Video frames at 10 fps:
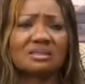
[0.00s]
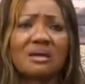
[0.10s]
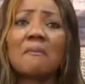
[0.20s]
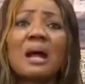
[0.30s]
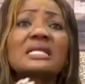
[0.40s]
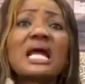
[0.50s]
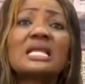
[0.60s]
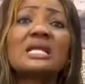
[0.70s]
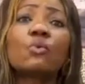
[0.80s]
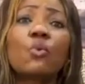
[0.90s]
My
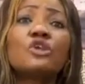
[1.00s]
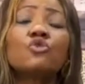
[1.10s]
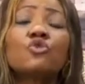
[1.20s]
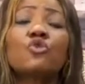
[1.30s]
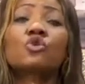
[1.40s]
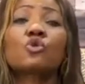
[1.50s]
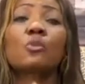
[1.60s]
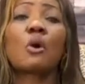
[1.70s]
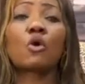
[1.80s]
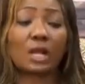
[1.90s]
darling, when you go to
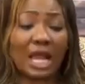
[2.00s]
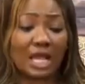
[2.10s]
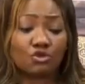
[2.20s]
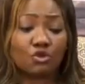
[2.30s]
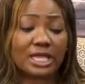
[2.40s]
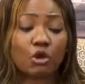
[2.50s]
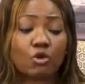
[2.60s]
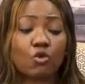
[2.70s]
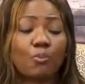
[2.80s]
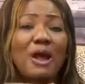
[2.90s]
Mokola, you get
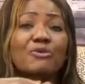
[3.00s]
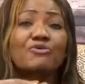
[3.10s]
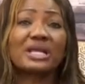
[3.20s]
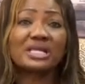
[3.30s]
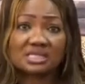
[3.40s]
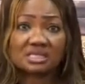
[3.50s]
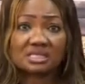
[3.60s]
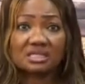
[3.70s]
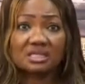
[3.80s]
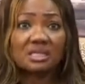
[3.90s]
Cooper rings.
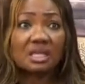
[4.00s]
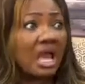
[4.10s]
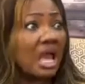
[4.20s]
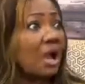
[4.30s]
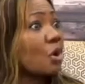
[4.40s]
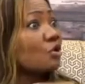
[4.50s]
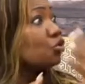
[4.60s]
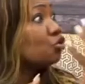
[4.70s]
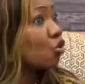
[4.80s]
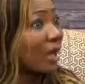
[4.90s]
And when you
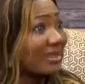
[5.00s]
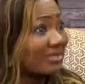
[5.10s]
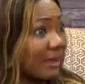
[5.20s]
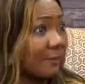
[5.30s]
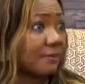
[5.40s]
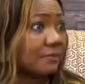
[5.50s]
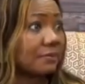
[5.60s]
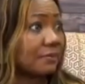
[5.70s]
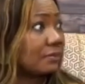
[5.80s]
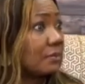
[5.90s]
look at them,
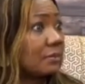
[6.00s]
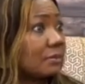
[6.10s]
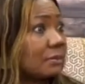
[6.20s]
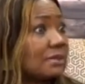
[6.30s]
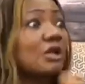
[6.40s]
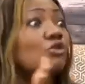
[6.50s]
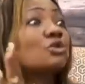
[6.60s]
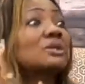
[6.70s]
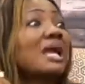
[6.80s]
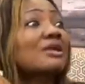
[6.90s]
they
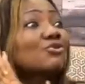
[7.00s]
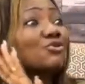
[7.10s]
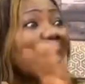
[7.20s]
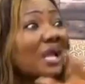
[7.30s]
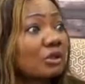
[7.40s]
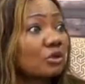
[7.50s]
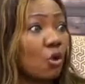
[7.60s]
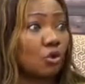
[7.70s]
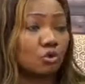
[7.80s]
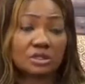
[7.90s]
look like real
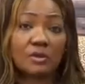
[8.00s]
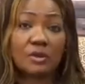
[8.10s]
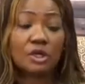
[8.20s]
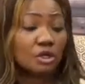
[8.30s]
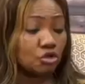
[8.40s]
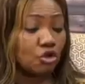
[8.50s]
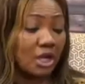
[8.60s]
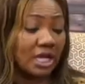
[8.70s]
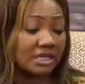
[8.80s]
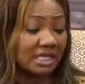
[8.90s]
gold. The
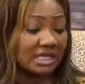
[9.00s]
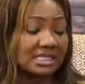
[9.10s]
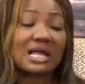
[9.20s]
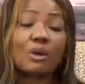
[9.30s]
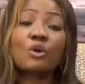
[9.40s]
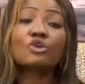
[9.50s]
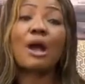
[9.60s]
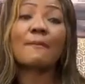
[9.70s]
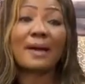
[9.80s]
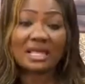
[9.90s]
only thing is that when you
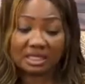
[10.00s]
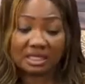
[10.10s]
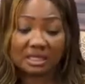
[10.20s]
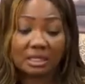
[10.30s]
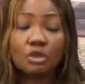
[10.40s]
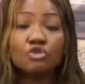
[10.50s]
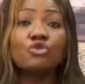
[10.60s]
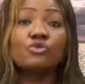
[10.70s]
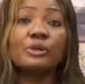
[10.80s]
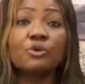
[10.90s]
are bathing,
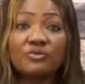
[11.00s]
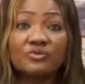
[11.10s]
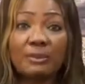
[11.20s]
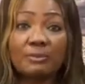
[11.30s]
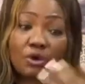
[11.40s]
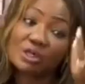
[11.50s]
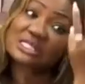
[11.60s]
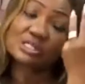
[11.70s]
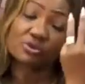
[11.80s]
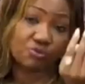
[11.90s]
you remove them because
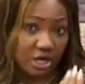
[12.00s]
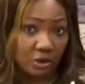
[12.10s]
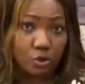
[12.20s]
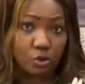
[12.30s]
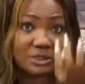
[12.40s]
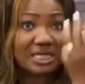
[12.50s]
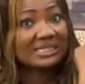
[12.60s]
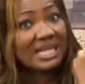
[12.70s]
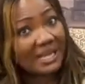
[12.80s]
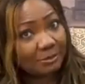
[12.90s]
this is real gold and
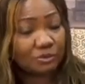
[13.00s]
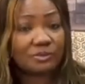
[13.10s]
diamond.